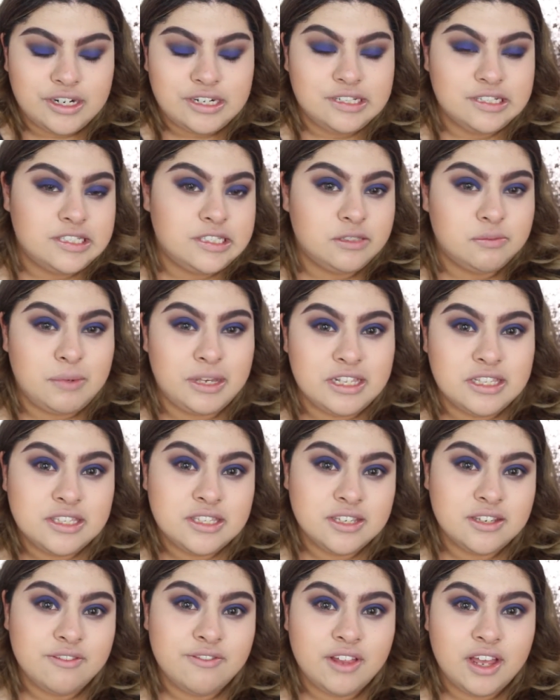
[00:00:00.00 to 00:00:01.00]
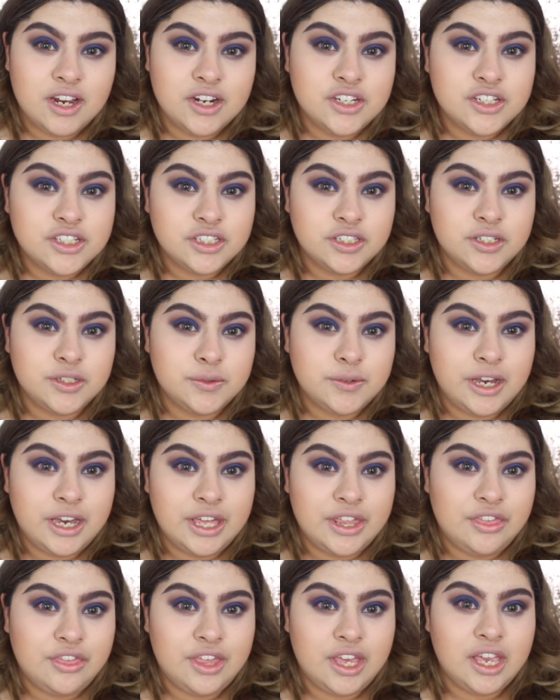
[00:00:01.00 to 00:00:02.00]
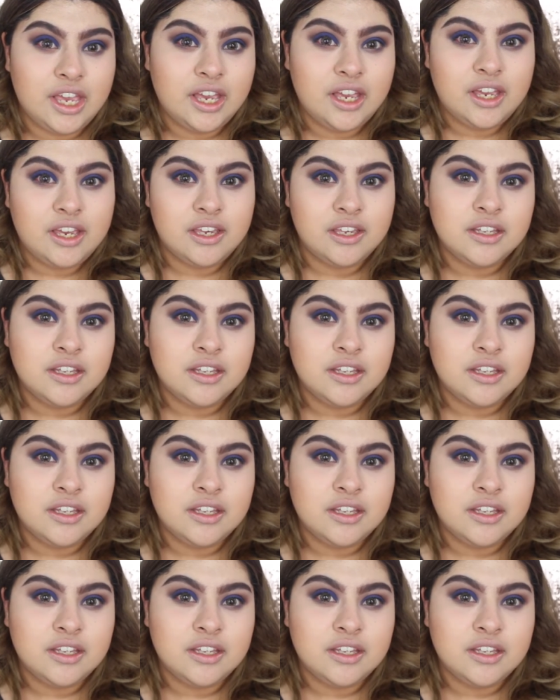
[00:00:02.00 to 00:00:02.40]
inexpensive lash glue, I think.